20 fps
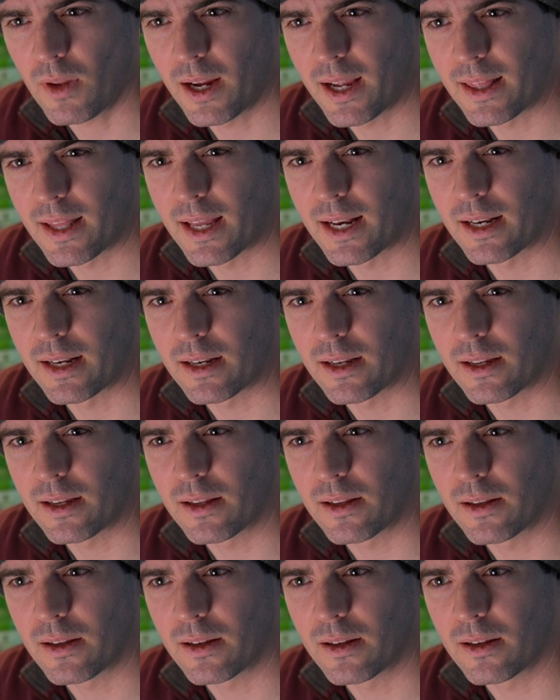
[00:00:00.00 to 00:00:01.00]
And then
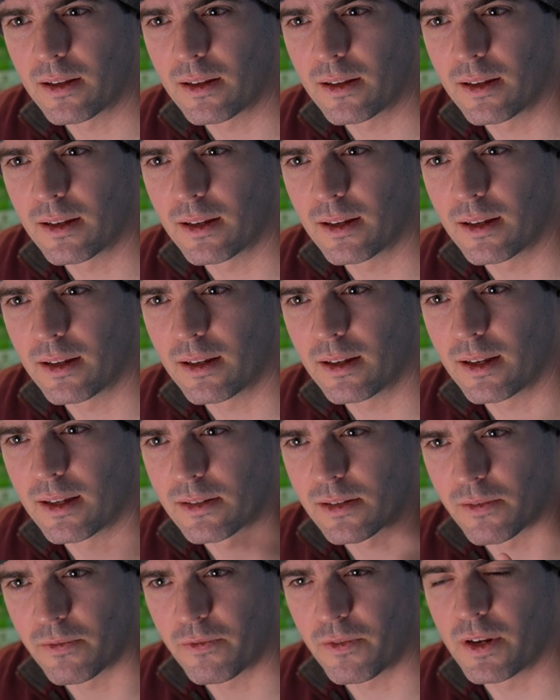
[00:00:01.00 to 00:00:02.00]

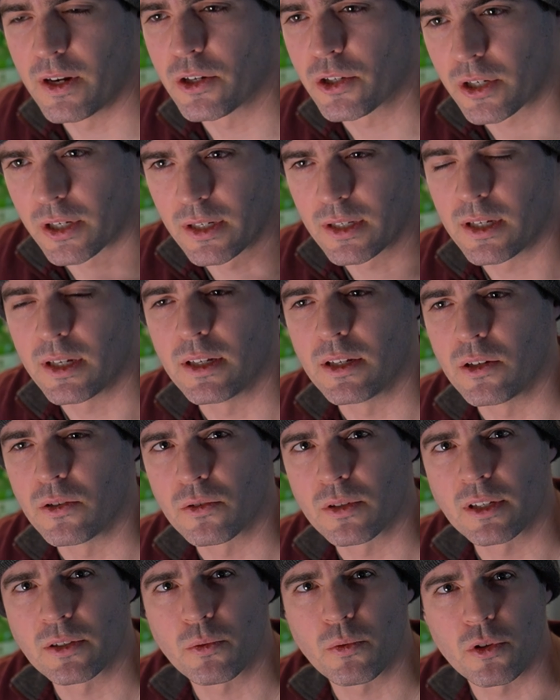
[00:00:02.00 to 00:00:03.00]
as the finish
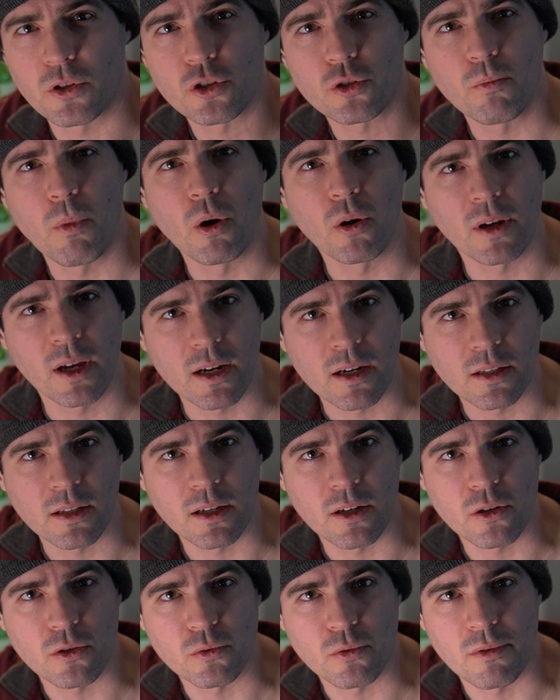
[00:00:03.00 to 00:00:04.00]
continues, that's where the smoke kind of
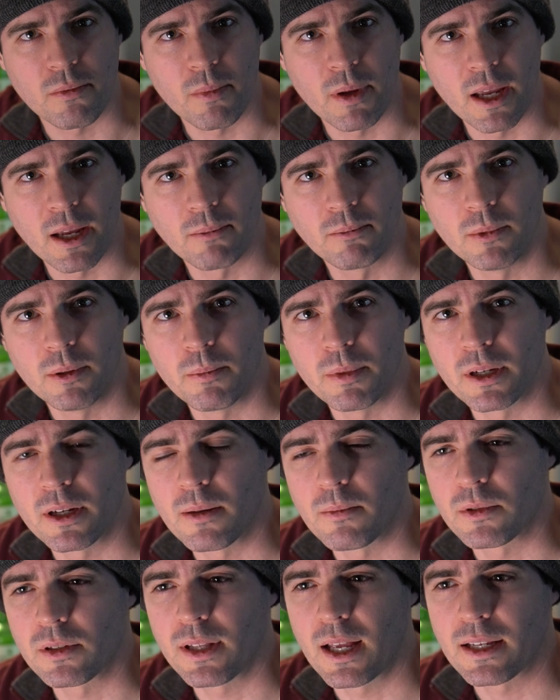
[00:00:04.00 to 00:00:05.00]
lingers with me. It
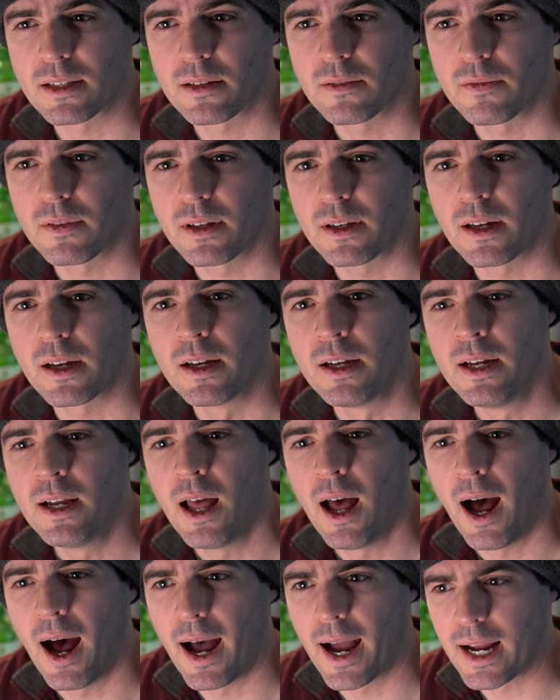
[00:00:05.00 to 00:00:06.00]
becomes less of the
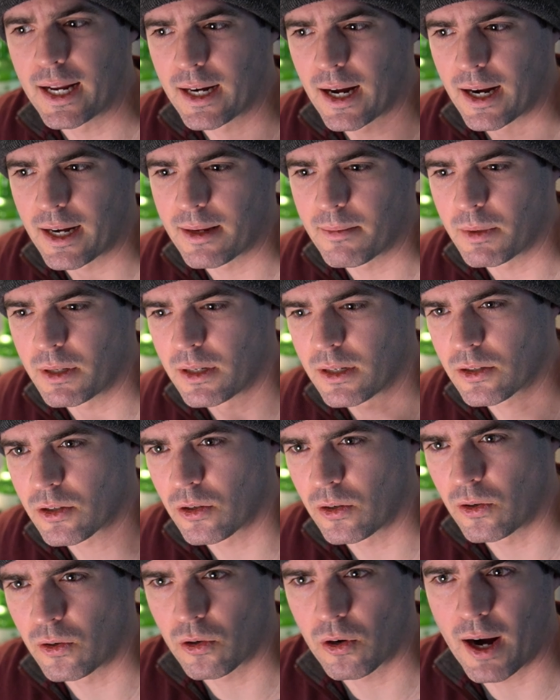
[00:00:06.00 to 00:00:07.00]
iodine
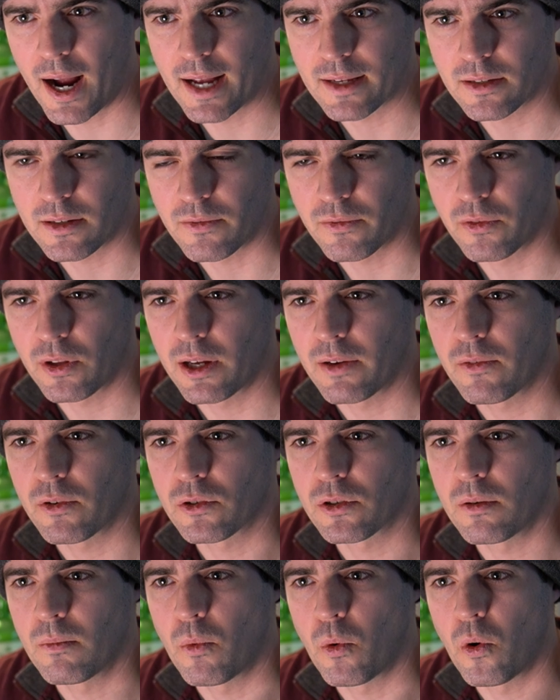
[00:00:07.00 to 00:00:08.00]
medicinal grassy
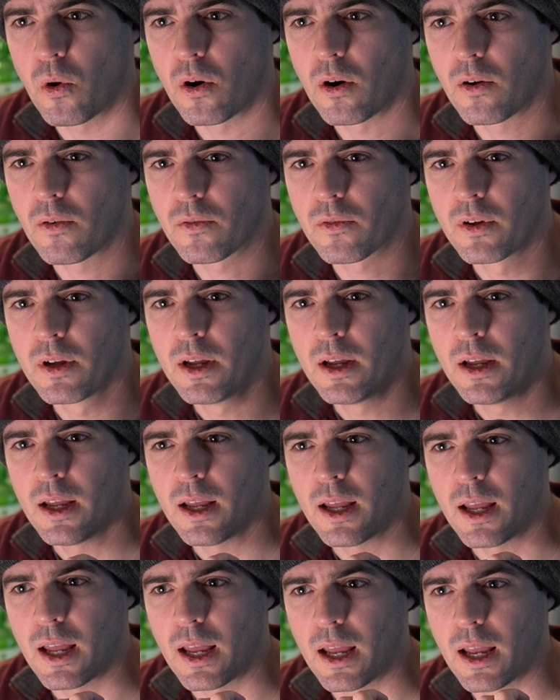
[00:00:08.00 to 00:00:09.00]
flavors and more of
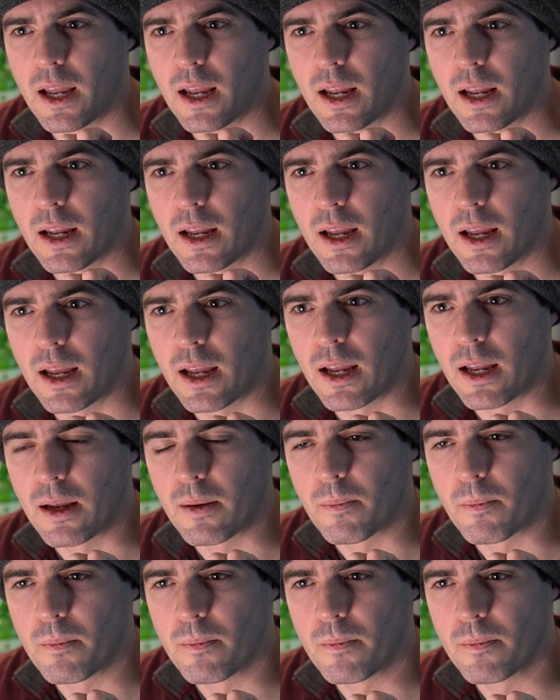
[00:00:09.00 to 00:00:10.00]

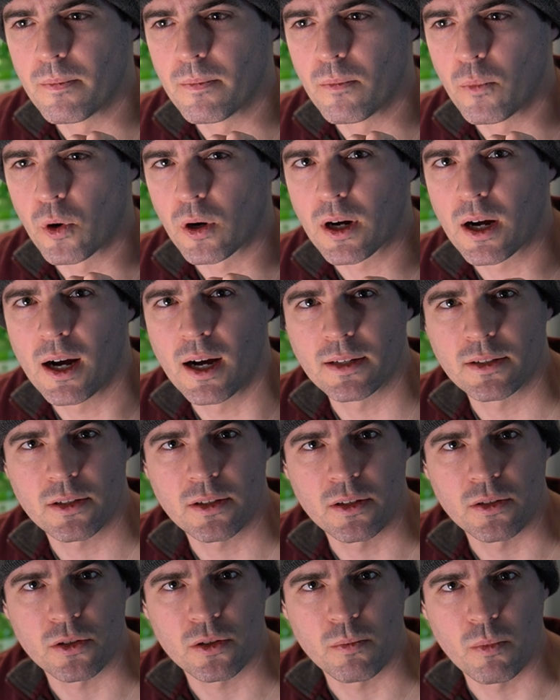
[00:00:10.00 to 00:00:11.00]
a more
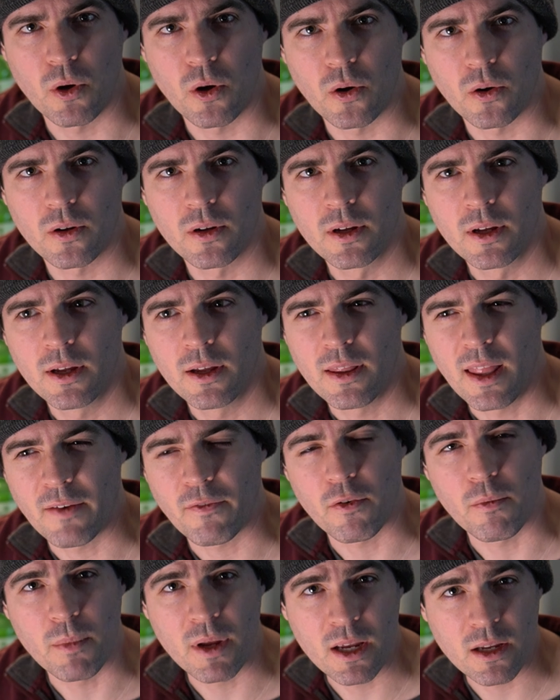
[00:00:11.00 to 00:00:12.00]
constant smoke that
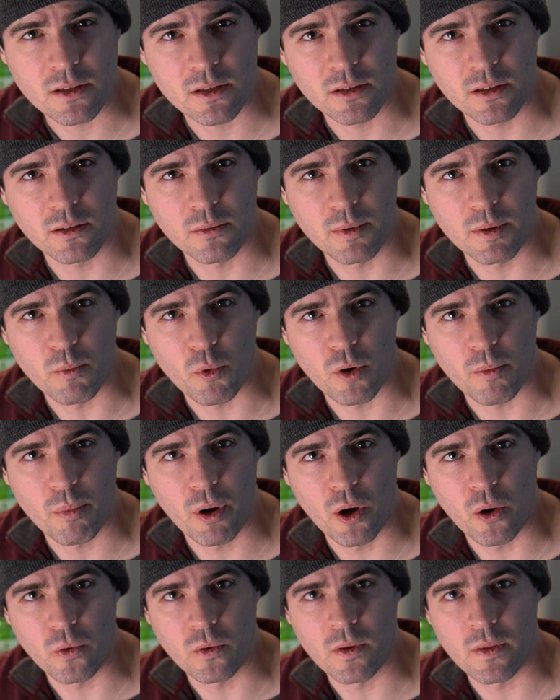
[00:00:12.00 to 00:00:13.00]
for me is a little bit more
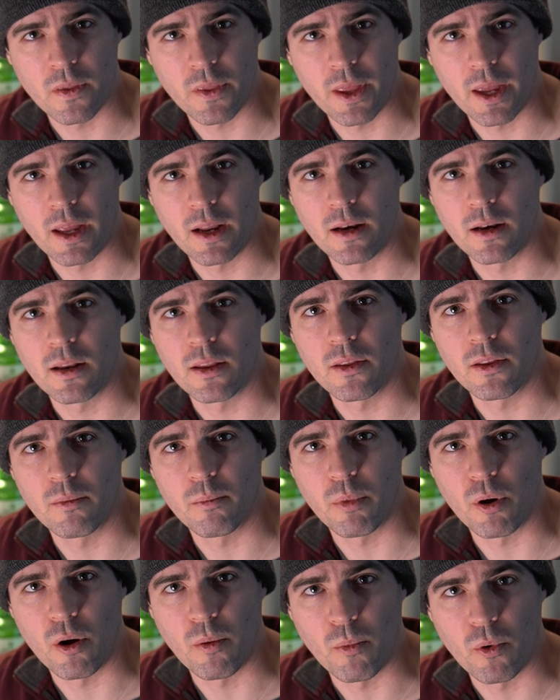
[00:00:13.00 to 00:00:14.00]
potent than the
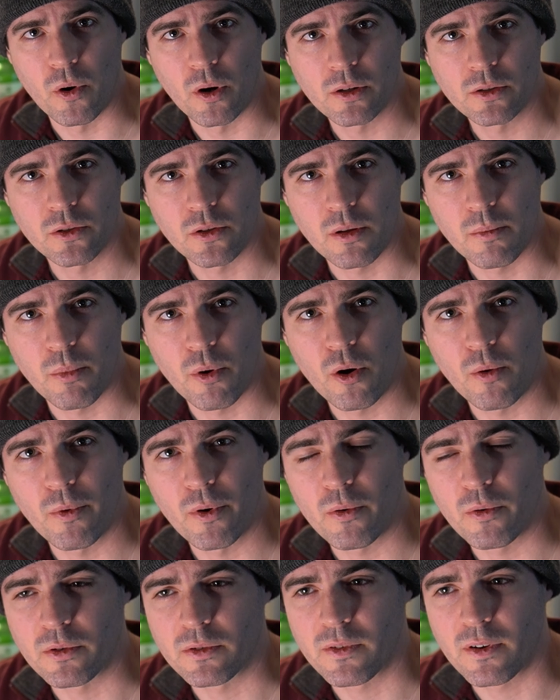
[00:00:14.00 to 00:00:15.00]
Bowmore. So the
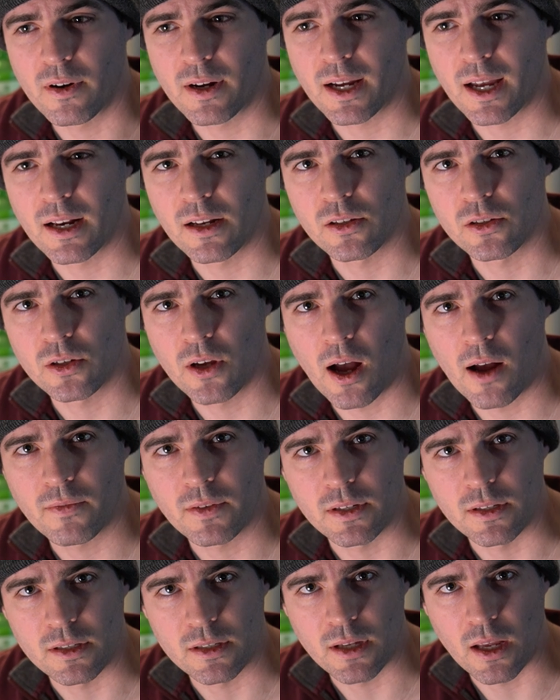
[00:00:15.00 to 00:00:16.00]
Bowmore was very kind of
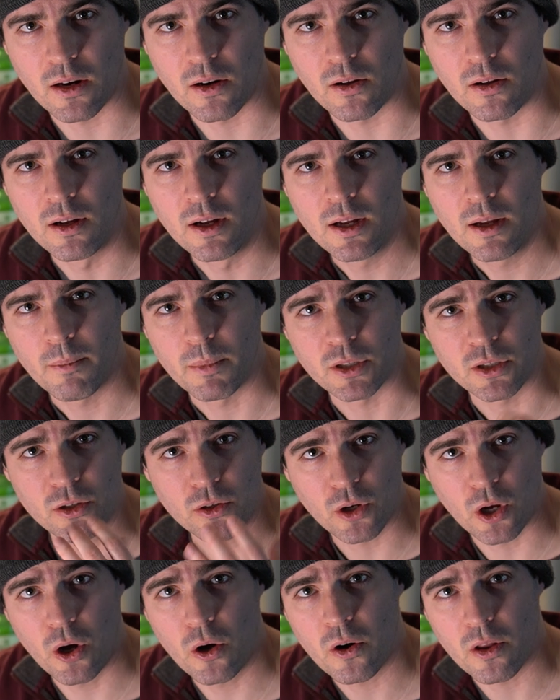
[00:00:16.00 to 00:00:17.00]
soft and subtle, but
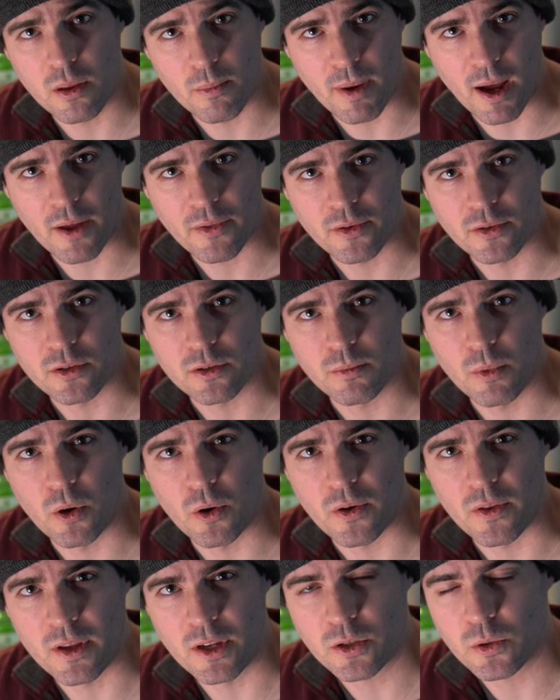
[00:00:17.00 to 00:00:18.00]
still coated the mouth in
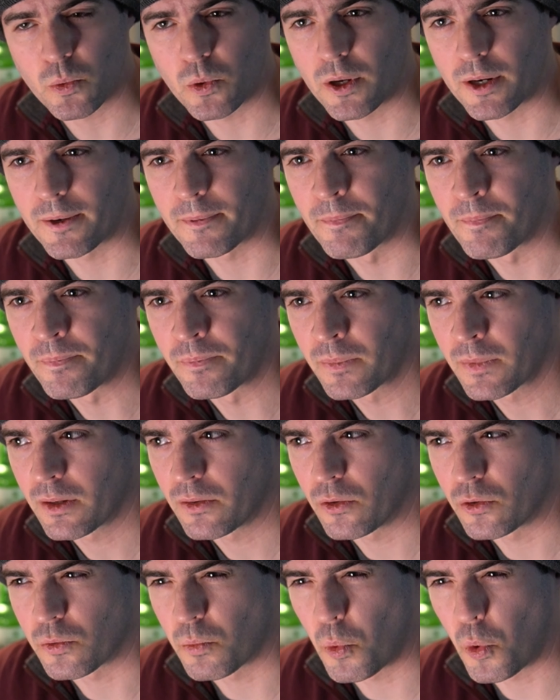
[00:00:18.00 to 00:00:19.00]
smoke. This one,
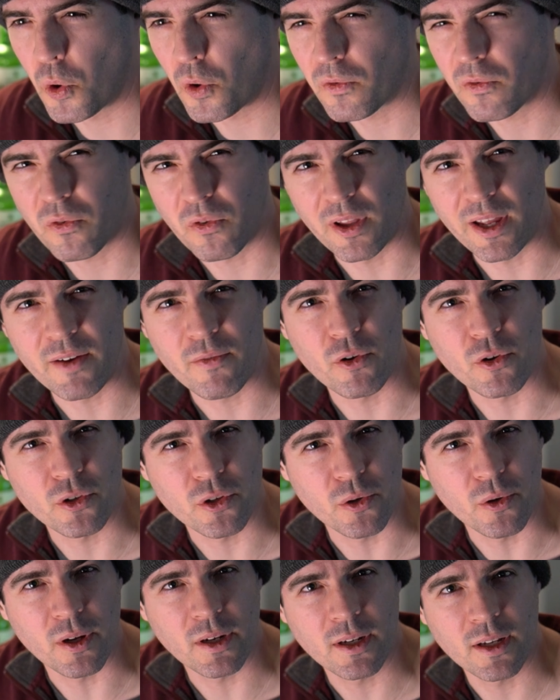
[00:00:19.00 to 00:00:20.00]
there's more flavor
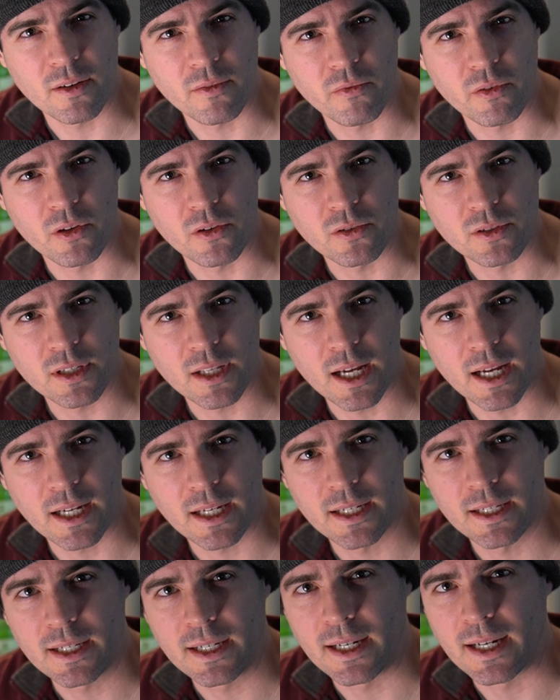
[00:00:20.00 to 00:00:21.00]
to it, it feels like.